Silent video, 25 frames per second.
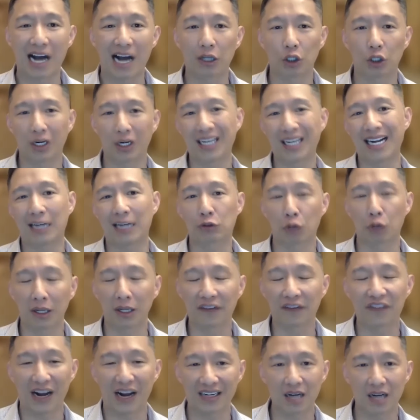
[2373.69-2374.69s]
you can at
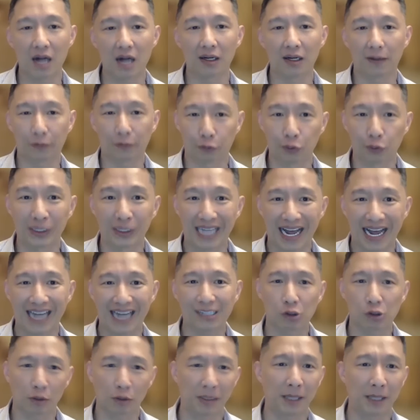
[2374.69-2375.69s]
$25
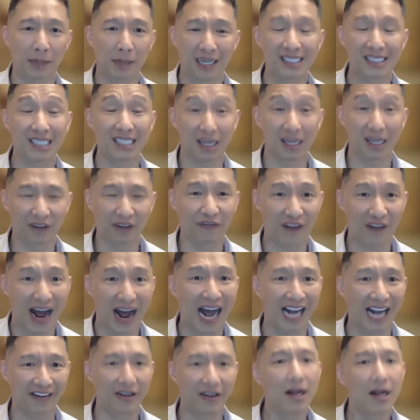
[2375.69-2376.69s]
3x would be about
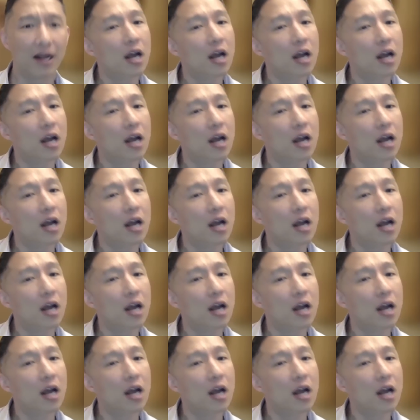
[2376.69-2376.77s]
75,